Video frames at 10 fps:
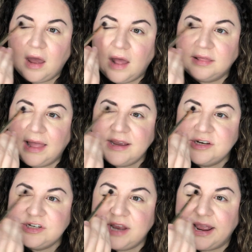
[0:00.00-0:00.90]
a
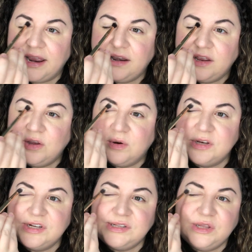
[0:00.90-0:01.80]
light shade, you
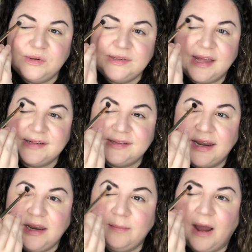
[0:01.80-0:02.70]
could just use that
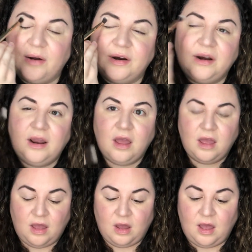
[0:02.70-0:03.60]
setting powder
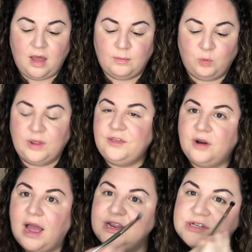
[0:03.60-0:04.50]
with
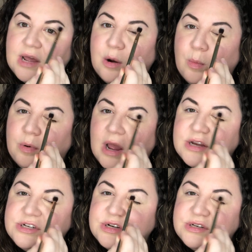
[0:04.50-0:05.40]
your eyeshadow
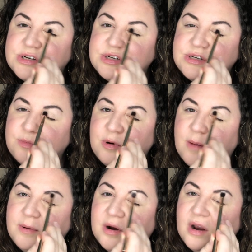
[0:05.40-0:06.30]
brush just to
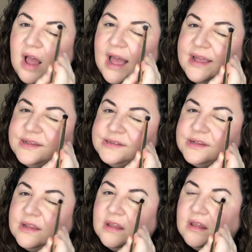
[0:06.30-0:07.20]
prep your
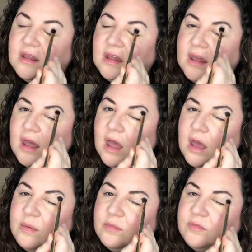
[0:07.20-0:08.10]
eyes
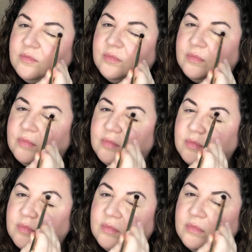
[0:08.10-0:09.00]

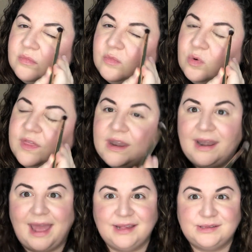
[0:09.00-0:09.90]
with a
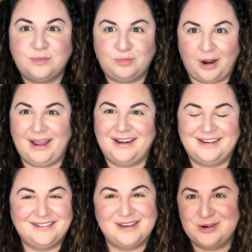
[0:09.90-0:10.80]
nice bright
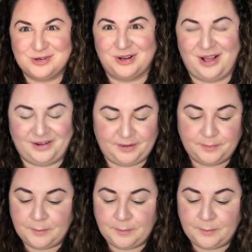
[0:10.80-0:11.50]
neutral color.